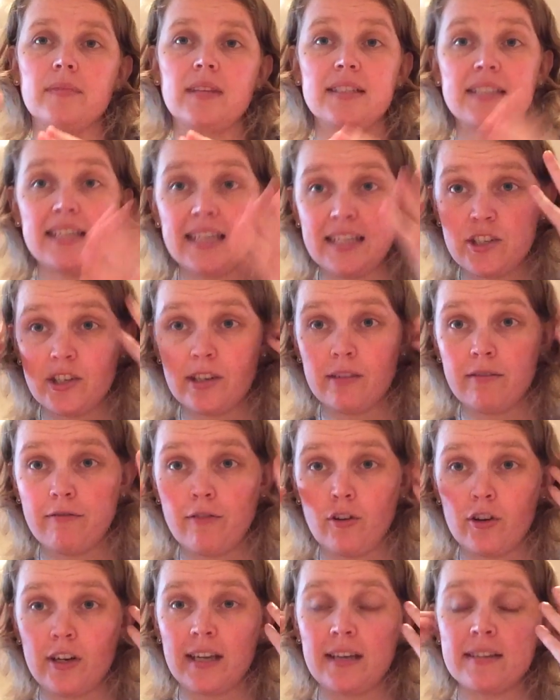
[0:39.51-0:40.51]
teaching
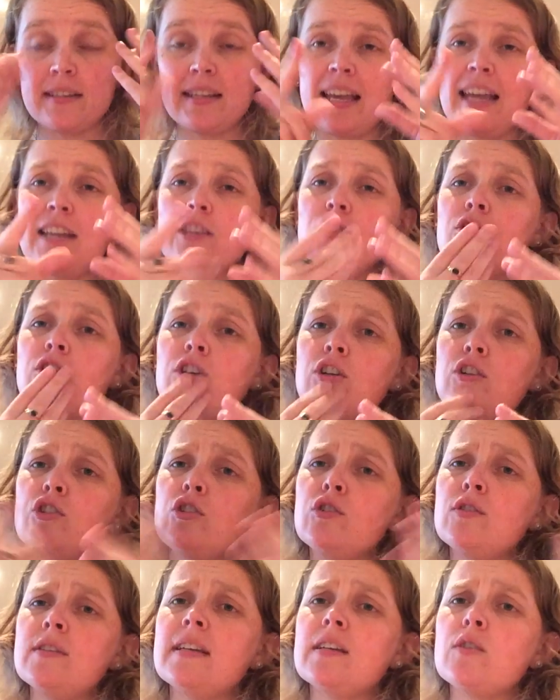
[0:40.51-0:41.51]
phonics, and you can
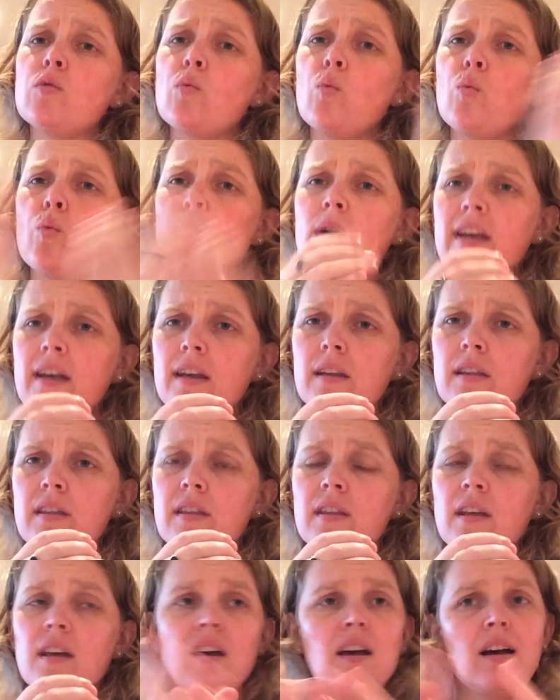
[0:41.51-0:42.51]
use it with
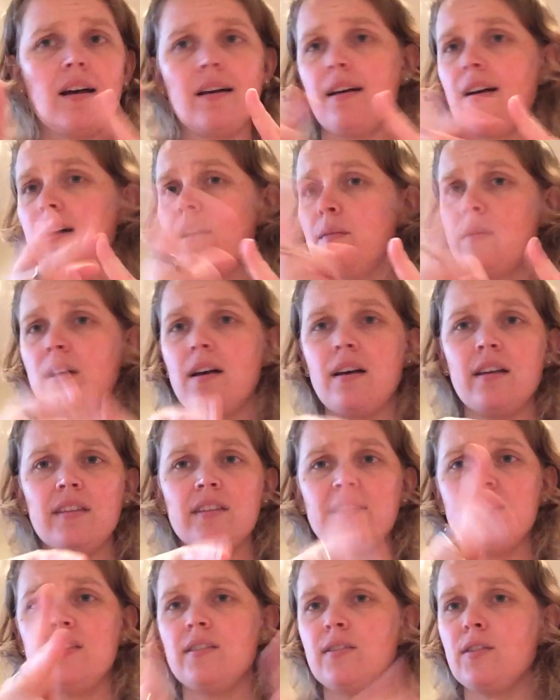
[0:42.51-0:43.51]

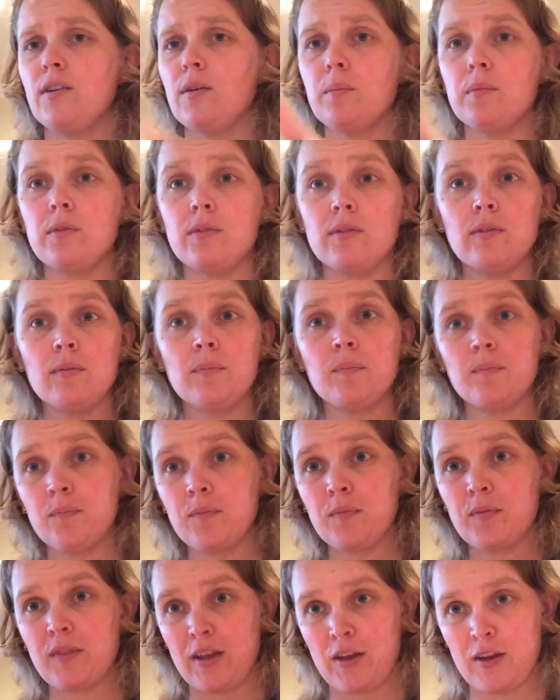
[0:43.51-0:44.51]
other systems.
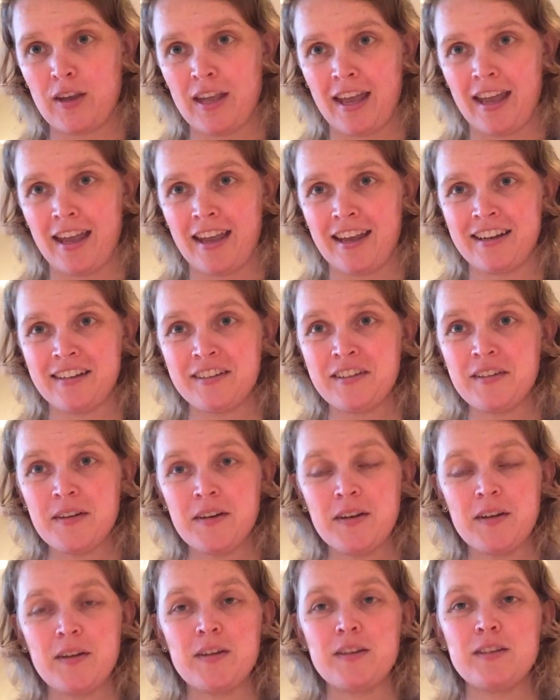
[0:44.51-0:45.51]
Okay,
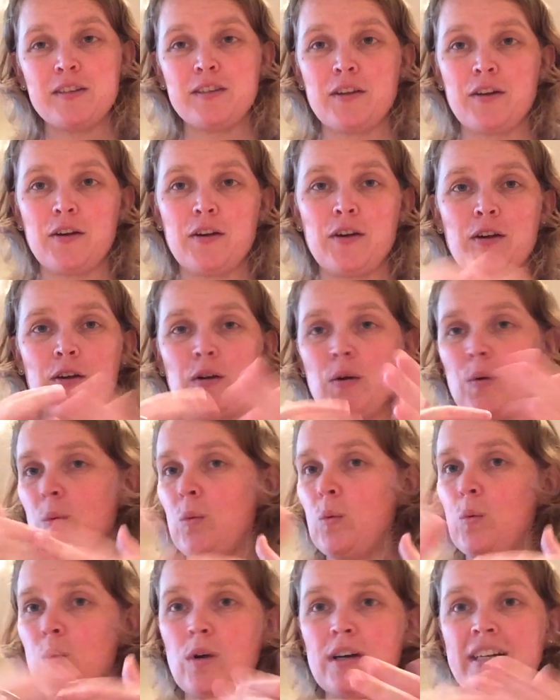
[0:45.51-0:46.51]
so
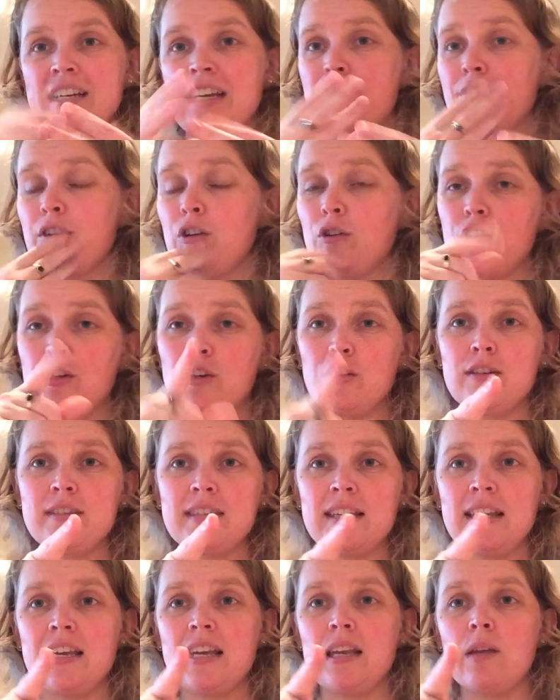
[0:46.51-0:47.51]
whatever you're
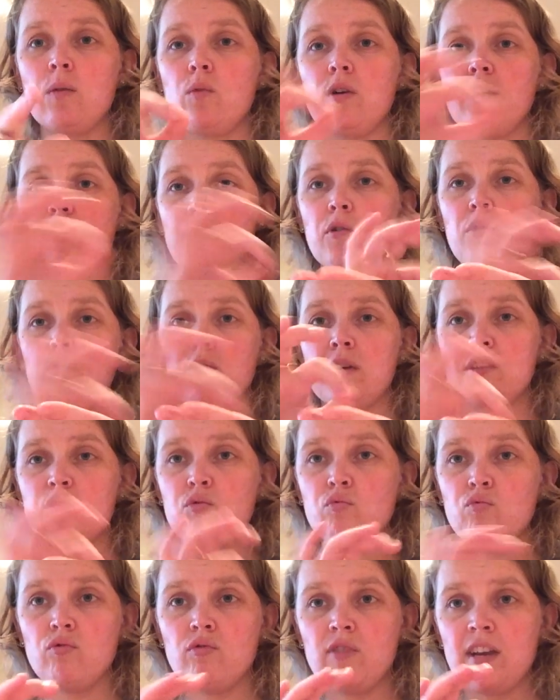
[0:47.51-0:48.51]
using, whether it's
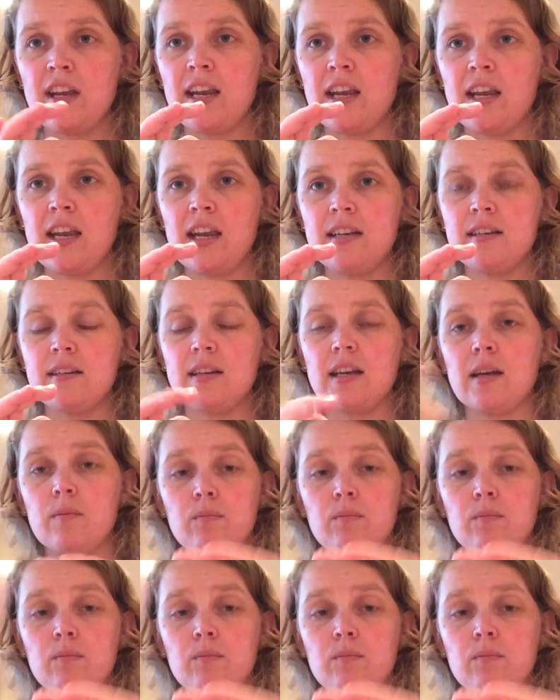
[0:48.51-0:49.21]
read,